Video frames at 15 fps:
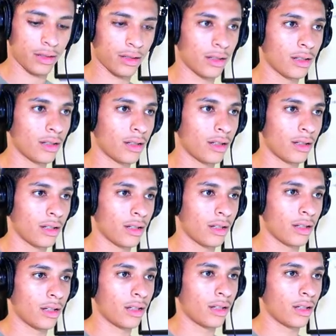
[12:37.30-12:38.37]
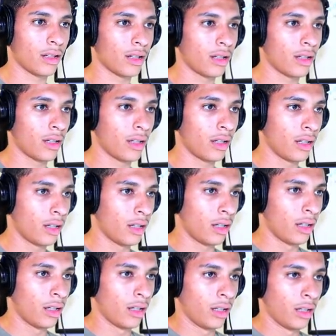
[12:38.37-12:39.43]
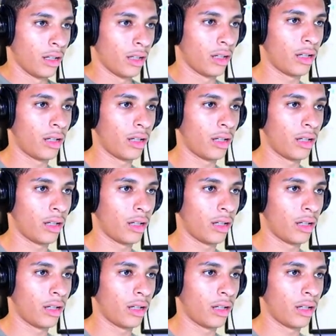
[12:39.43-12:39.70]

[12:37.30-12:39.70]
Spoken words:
Nothing is said.